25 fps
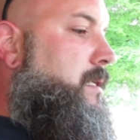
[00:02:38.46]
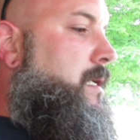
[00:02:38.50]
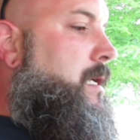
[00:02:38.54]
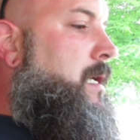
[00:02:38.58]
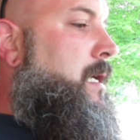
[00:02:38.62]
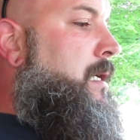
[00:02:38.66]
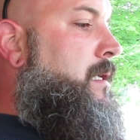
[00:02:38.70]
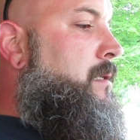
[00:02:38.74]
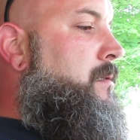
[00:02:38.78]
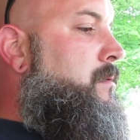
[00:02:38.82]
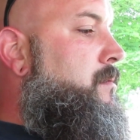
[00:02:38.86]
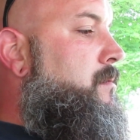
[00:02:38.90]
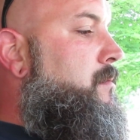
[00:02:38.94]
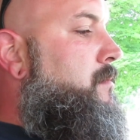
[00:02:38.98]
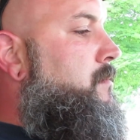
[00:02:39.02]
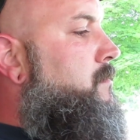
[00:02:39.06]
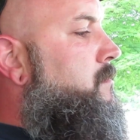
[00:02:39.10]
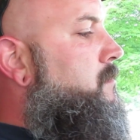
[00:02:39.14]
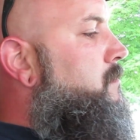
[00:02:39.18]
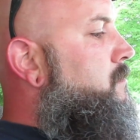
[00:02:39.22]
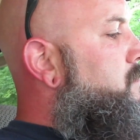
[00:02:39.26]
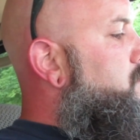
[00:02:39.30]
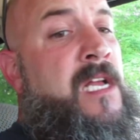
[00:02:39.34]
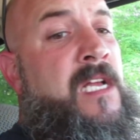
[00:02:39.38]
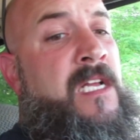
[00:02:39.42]

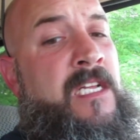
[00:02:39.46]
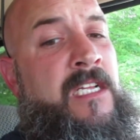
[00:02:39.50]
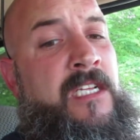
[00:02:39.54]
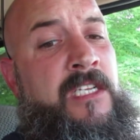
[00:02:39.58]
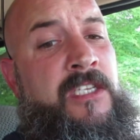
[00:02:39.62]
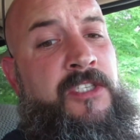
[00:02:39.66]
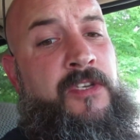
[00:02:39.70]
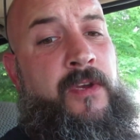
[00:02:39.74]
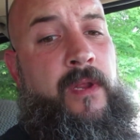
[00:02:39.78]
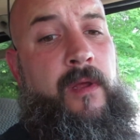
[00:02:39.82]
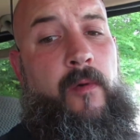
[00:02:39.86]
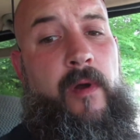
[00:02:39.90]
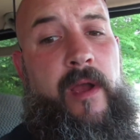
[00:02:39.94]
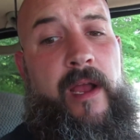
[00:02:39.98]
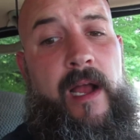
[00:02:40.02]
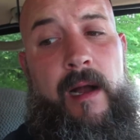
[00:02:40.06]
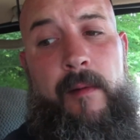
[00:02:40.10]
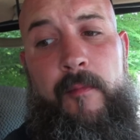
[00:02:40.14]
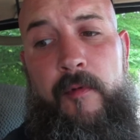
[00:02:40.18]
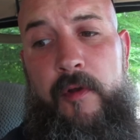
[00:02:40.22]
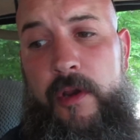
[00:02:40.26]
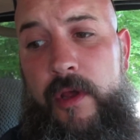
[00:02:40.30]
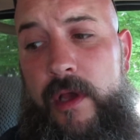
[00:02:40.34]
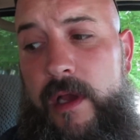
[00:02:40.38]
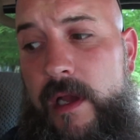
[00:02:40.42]
ah. So anyway,
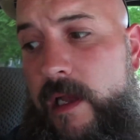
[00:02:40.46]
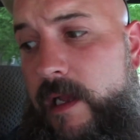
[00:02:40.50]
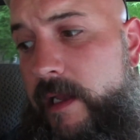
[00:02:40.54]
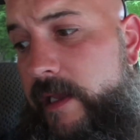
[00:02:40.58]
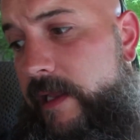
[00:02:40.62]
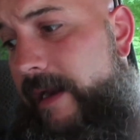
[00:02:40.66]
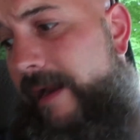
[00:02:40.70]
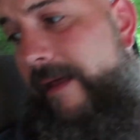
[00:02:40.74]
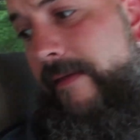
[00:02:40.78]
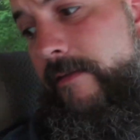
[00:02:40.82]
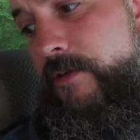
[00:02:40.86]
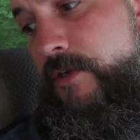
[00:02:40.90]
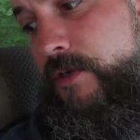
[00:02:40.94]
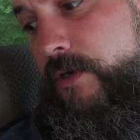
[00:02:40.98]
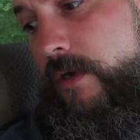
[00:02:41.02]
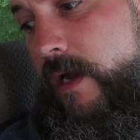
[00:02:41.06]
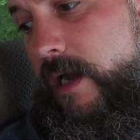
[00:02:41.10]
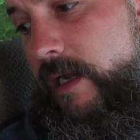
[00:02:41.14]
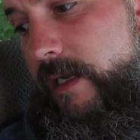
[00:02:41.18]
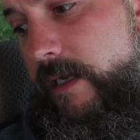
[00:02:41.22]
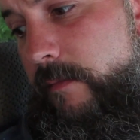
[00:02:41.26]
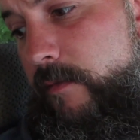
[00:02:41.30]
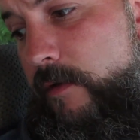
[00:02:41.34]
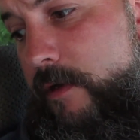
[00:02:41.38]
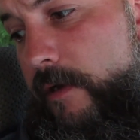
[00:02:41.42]
I'm going to get out of the
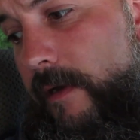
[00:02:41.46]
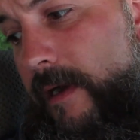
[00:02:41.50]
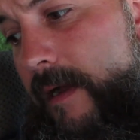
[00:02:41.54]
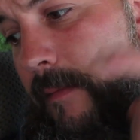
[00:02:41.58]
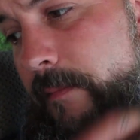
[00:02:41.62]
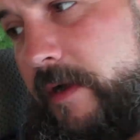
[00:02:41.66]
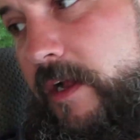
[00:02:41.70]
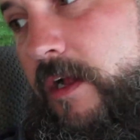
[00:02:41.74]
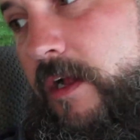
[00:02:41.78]
truck. I'm going to grab